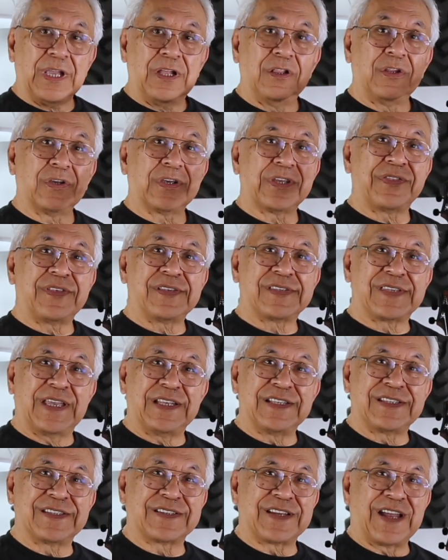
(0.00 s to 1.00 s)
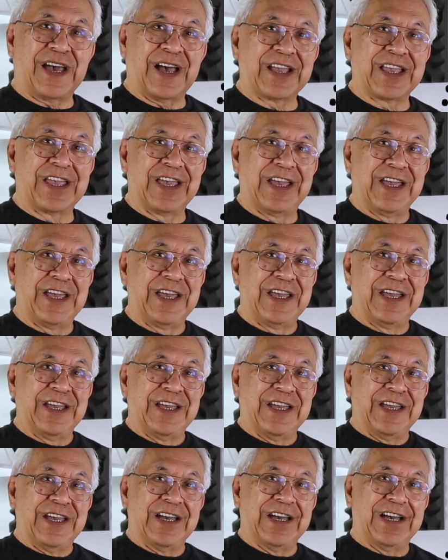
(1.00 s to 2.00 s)
Look at this headstock.
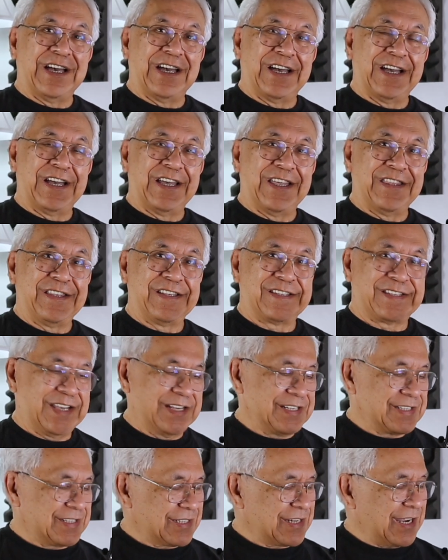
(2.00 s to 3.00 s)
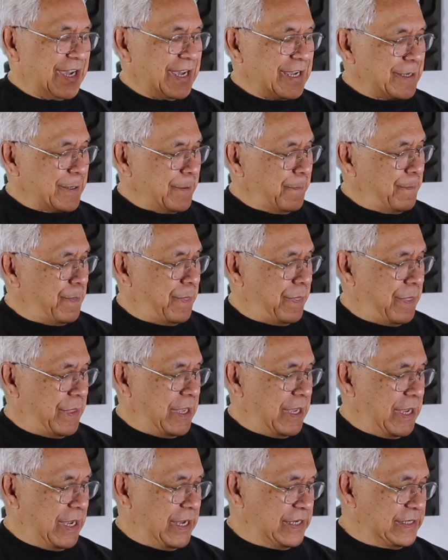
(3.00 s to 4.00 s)
This headstock
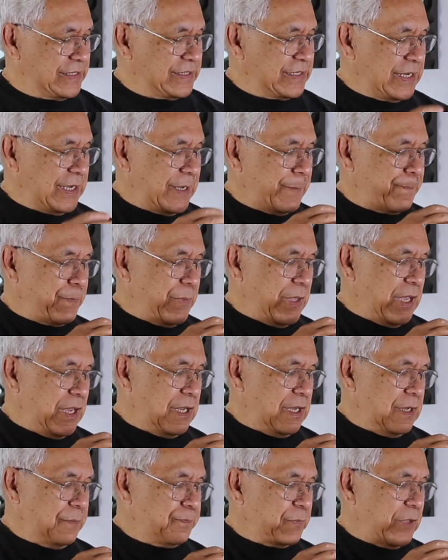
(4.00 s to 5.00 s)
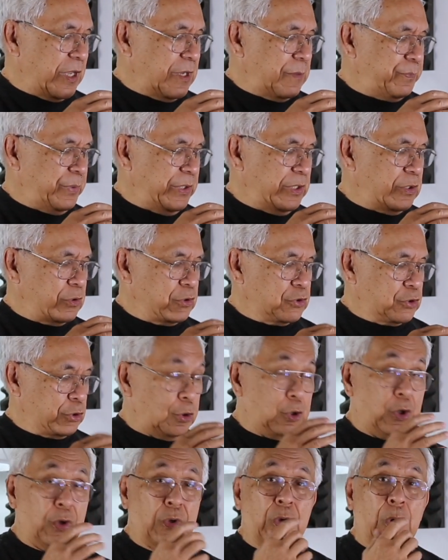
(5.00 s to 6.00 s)
has Peter's
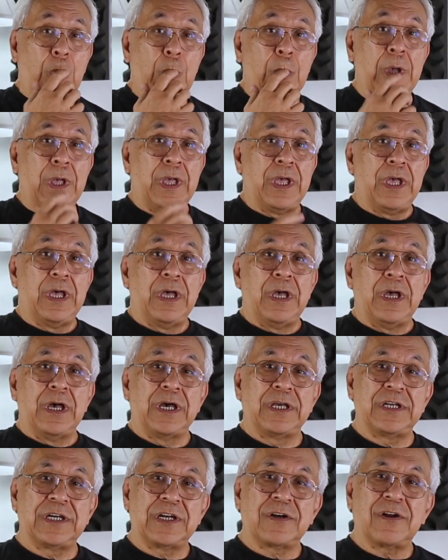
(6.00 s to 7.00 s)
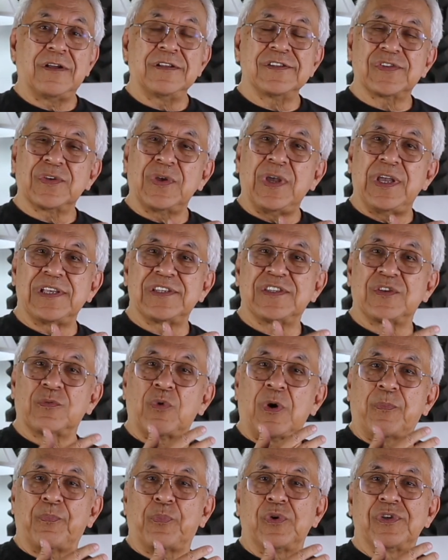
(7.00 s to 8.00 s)
logo, and it also has a
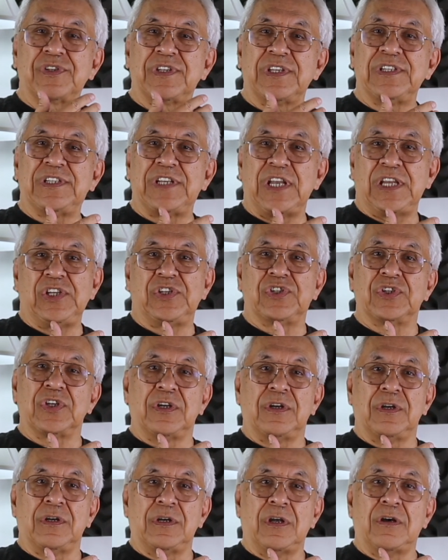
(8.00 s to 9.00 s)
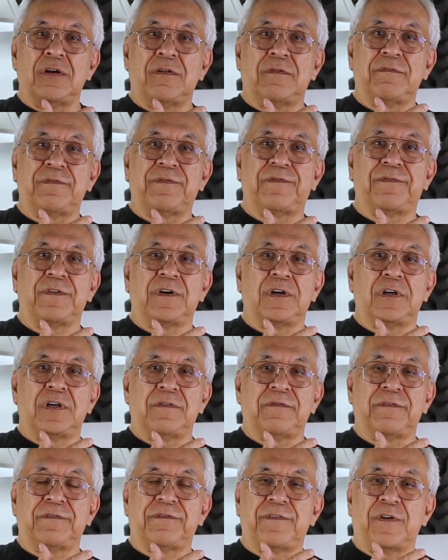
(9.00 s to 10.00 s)
representation of
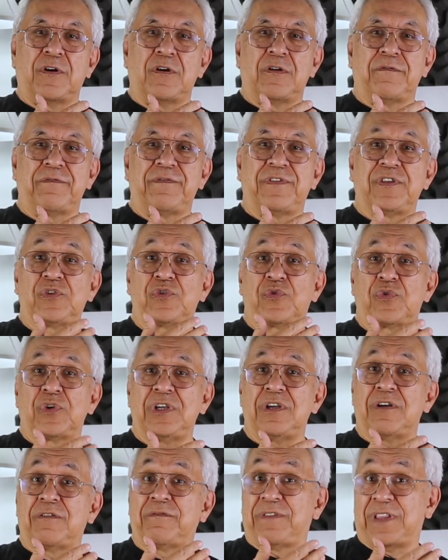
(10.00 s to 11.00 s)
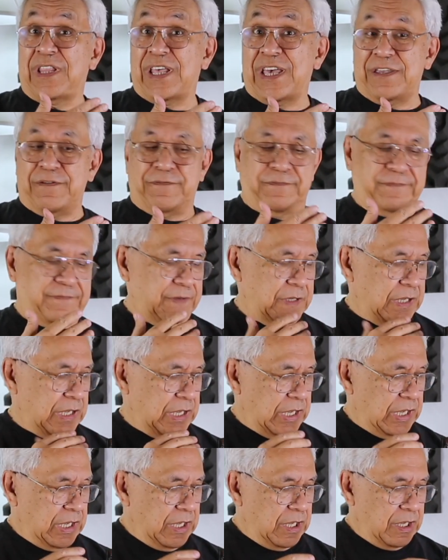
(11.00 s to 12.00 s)
the tree of life,
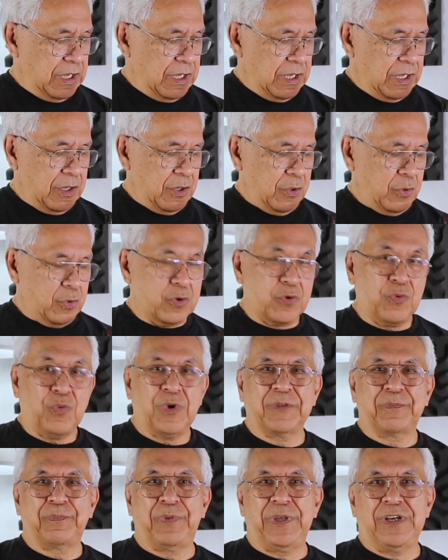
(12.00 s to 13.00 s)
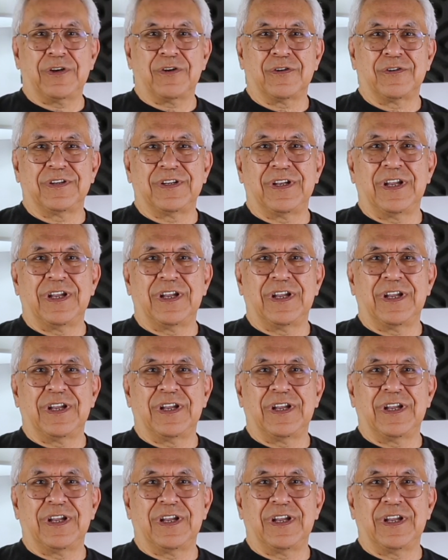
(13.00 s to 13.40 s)
or what Peter